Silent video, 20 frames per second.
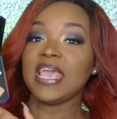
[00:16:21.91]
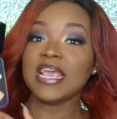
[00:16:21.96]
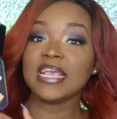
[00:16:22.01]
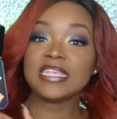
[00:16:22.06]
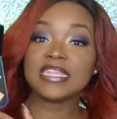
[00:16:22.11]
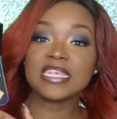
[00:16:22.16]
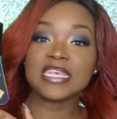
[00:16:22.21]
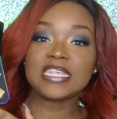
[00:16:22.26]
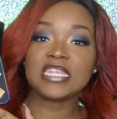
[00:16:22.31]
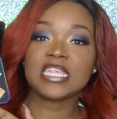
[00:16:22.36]

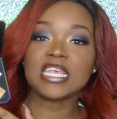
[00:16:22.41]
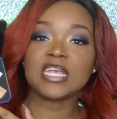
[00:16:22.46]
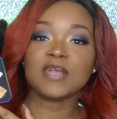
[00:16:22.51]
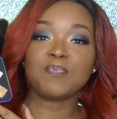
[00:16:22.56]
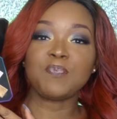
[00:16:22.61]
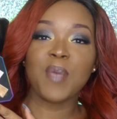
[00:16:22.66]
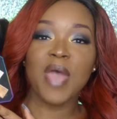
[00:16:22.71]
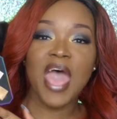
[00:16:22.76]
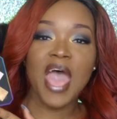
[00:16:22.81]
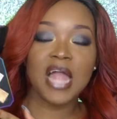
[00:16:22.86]
Is this
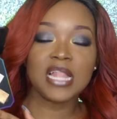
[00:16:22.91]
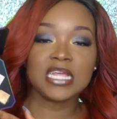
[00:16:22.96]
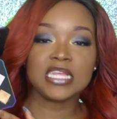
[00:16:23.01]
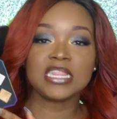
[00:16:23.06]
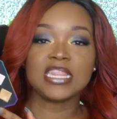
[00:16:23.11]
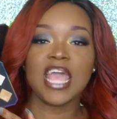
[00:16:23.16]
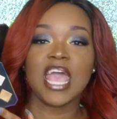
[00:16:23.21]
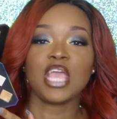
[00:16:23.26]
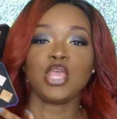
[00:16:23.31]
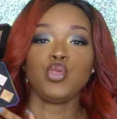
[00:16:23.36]
a
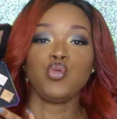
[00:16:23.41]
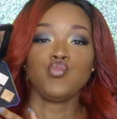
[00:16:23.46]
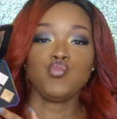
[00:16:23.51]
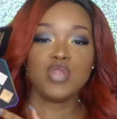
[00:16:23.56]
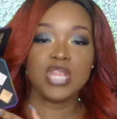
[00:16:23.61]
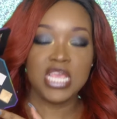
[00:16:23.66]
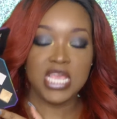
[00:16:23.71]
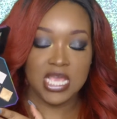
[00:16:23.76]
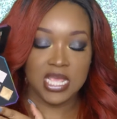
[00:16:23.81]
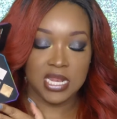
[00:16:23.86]
palette that you
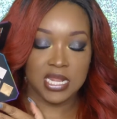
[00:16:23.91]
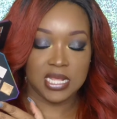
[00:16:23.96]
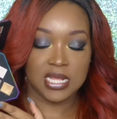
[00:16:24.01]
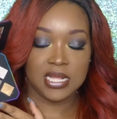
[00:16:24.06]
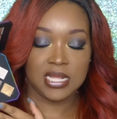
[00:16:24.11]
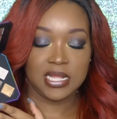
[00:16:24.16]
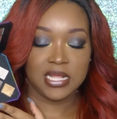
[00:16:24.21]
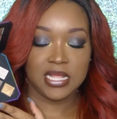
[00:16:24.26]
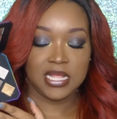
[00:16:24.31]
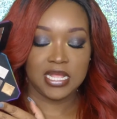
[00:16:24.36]
need?
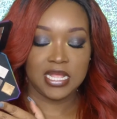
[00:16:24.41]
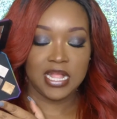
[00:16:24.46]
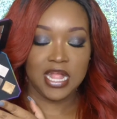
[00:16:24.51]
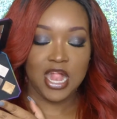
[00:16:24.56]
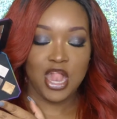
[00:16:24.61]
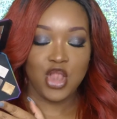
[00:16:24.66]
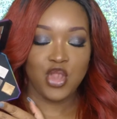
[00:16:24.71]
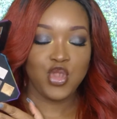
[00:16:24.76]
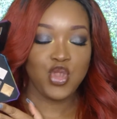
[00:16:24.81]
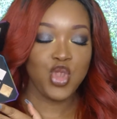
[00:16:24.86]

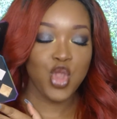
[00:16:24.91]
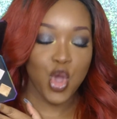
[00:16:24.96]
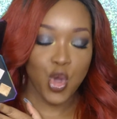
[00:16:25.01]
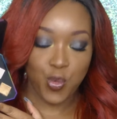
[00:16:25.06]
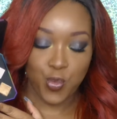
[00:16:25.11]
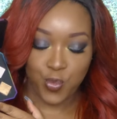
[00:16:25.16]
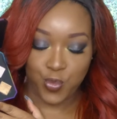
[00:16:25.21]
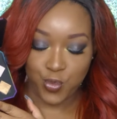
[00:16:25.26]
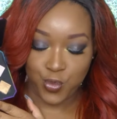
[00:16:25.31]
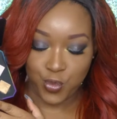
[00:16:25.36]
No,
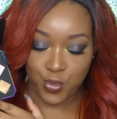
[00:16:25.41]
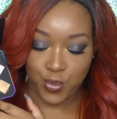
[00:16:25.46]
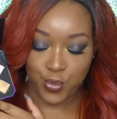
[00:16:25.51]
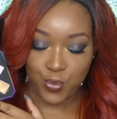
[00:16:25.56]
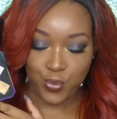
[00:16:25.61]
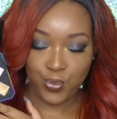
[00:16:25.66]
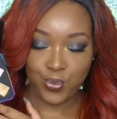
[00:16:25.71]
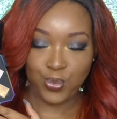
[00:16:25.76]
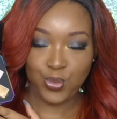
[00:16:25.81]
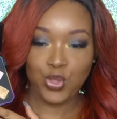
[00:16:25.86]

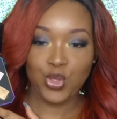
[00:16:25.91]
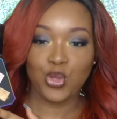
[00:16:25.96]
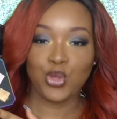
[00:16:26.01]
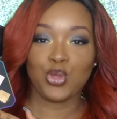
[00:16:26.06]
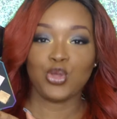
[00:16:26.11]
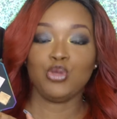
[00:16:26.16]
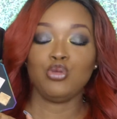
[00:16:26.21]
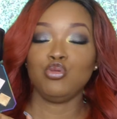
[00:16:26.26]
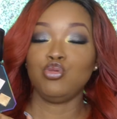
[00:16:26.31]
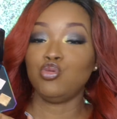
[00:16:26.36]

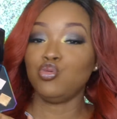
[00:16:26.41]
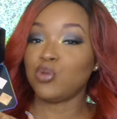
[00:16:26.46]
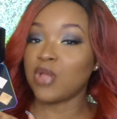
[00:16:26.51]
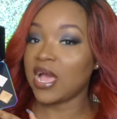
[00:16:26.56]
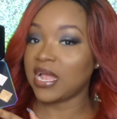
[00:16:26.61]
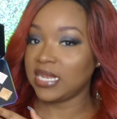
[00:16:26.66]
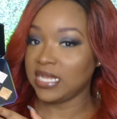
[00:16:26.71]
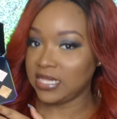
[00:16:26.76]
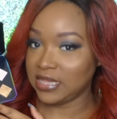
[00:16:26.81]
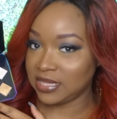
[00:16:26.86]
you do
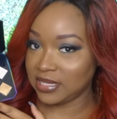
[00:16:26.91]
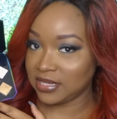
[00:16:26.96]
not need